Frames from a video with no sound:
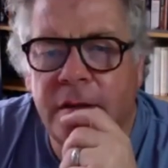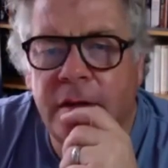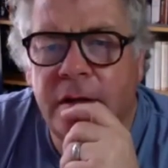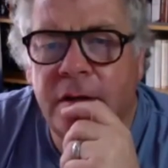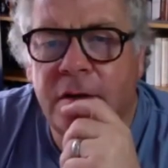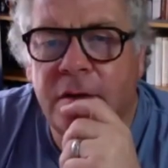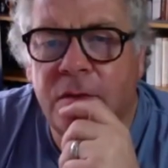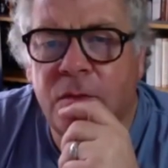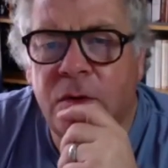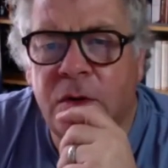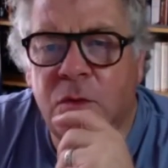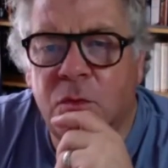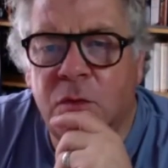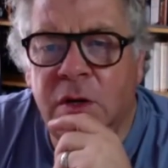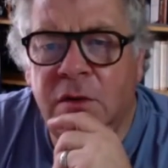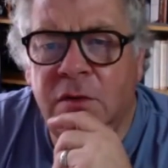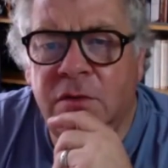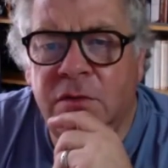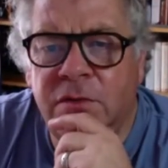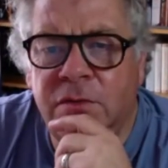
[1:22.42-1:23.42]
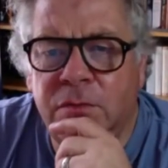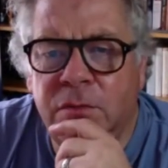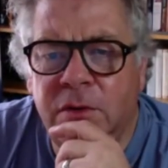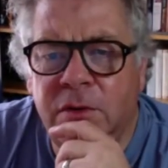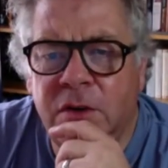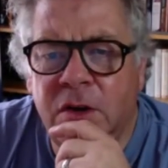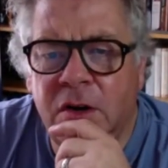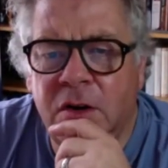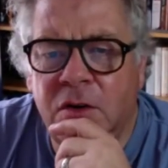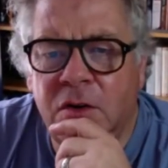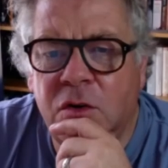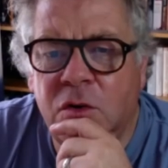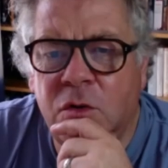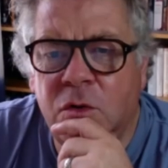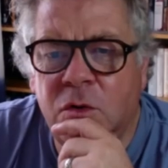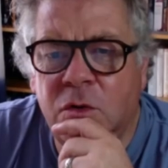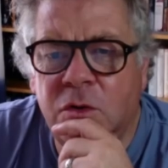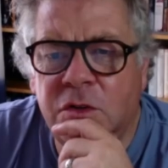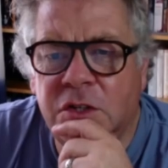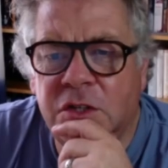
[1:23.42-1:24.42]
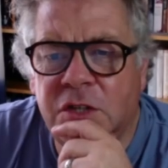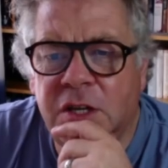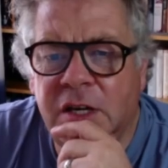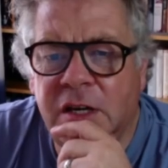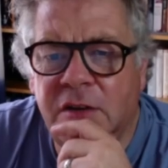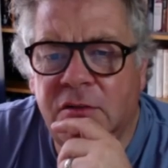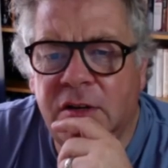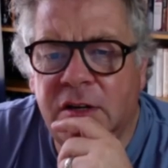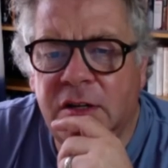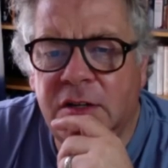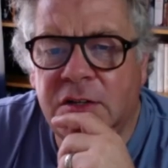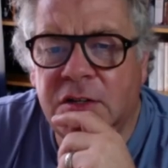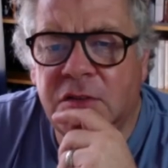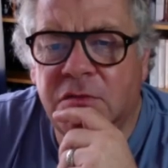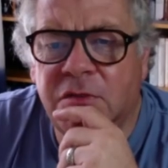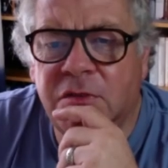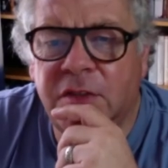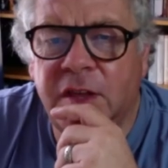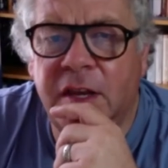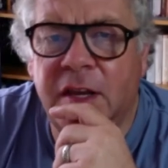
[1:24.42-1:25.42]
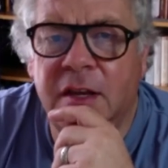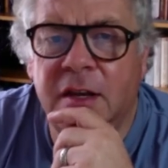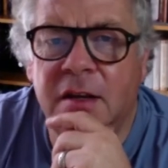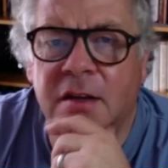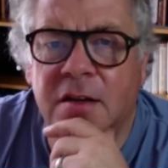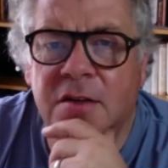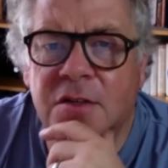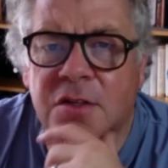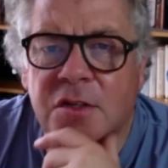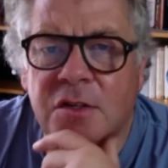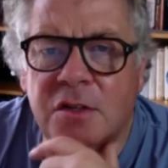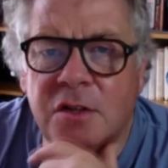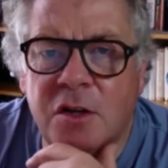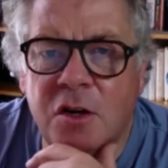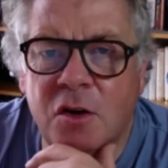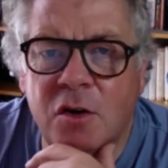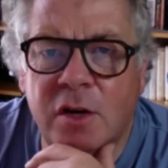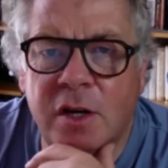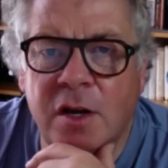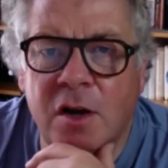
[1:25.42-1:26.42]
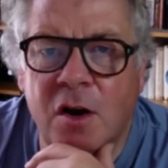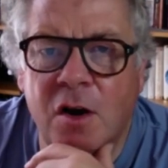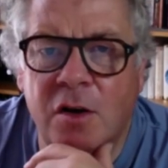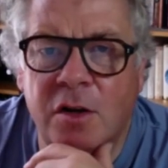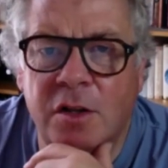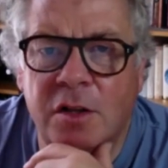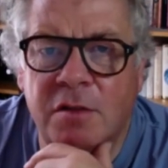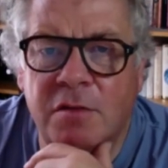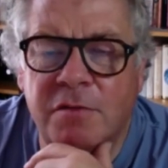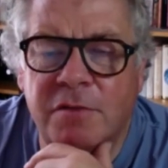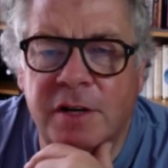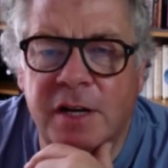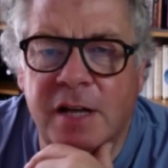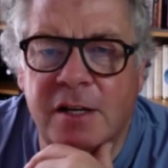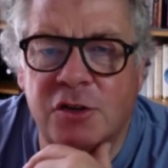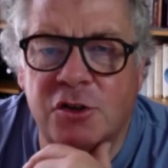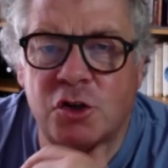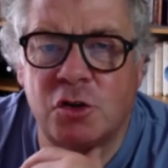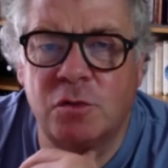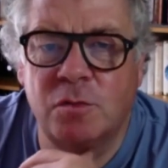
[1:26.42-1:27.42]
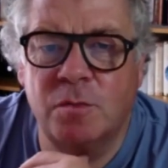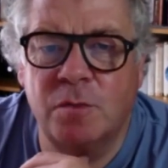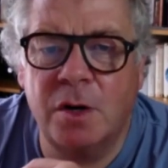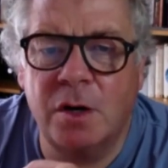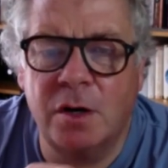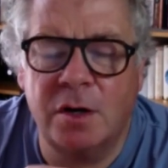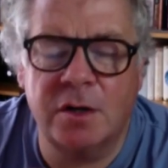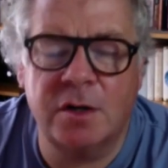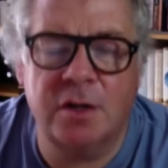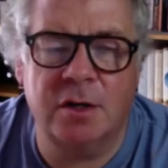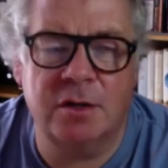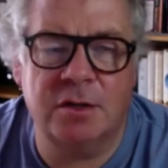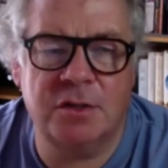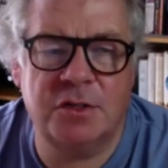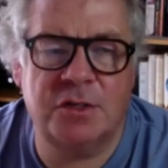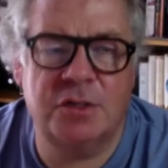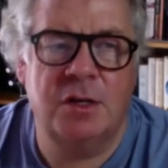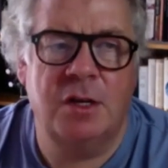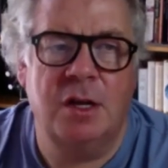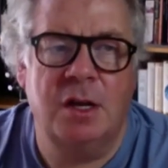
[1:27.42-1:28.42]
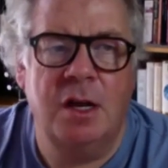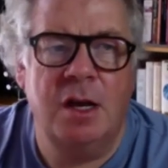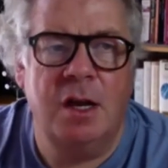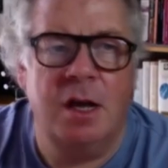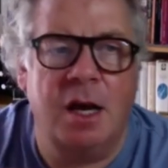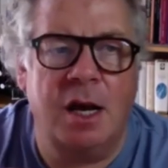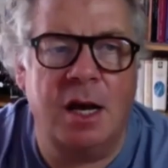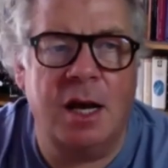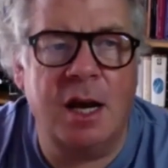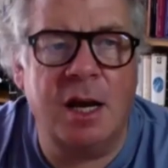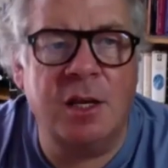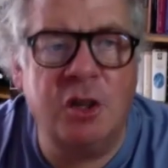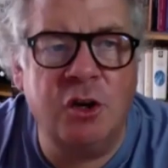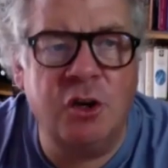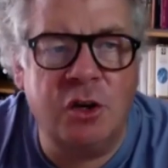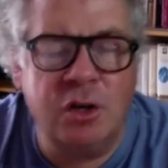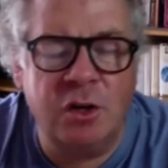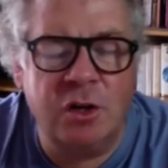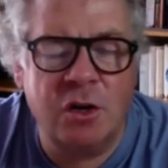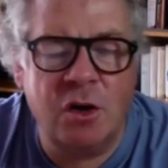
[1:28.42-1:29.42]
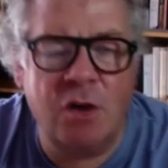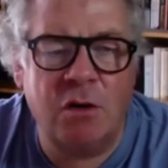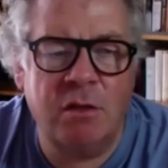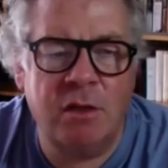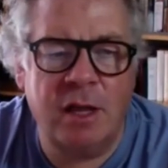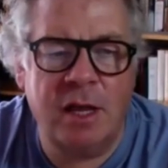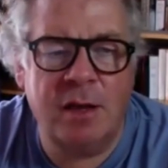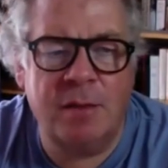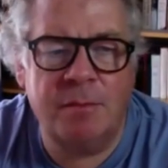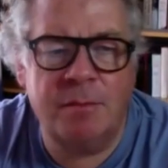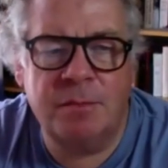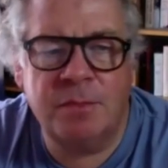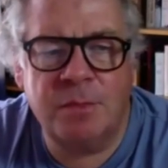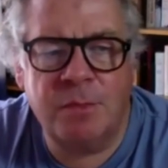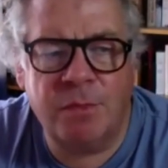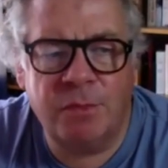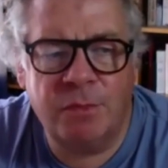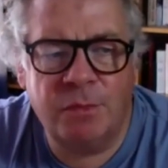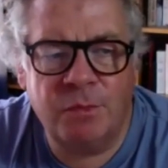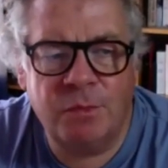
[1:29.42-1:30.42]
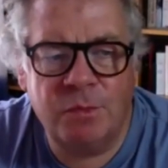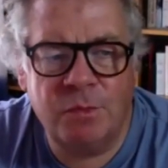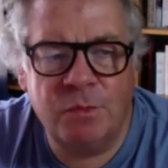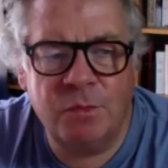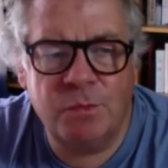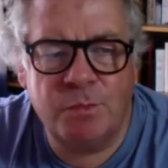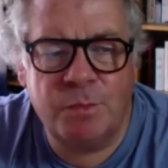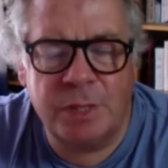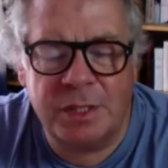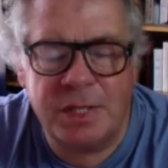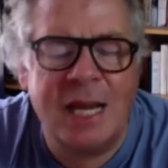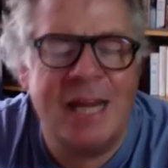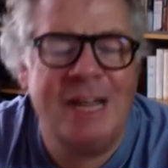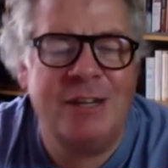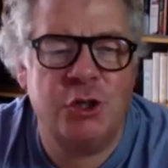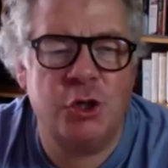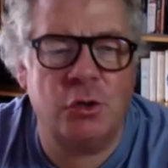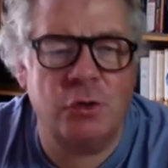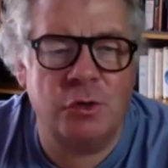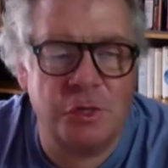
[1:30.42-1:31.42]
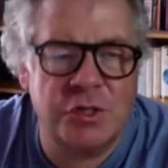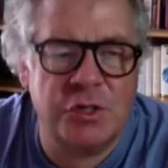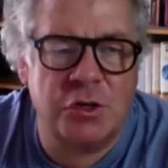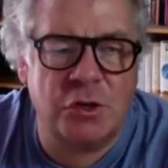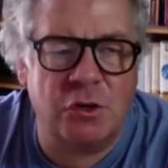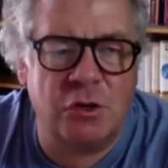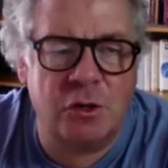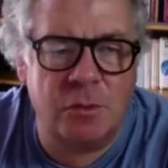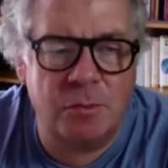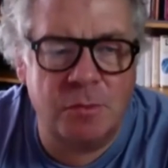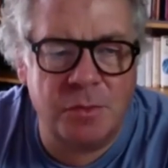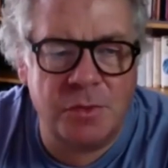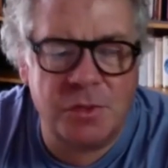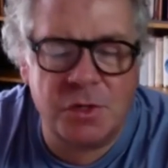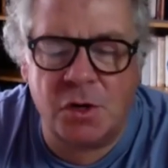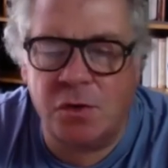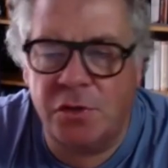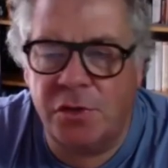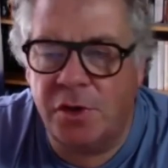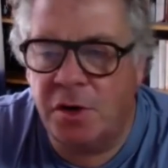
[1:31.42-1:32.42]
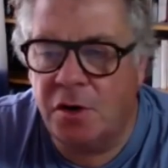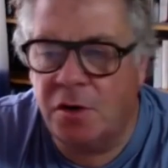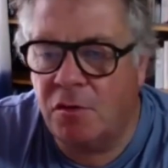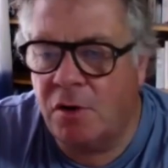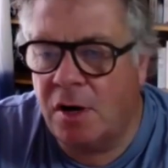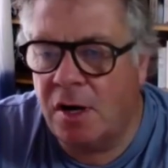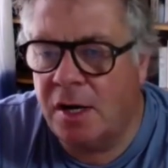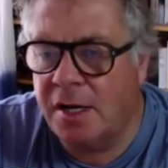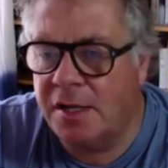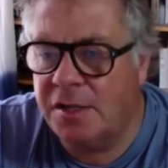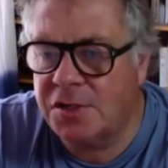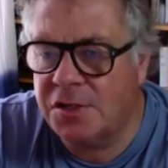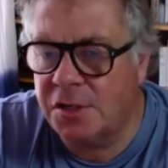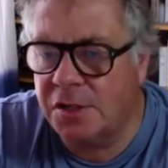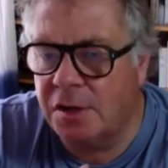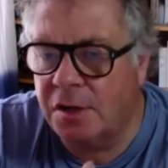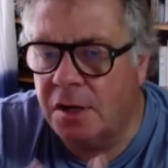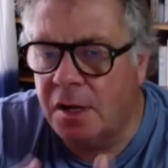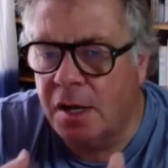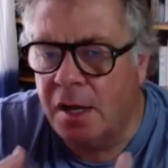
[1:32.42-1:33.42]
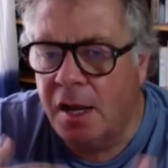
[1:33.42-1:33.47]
we've got a whole series of things going on in the financial markets, and you can call them potential storms on the horizon.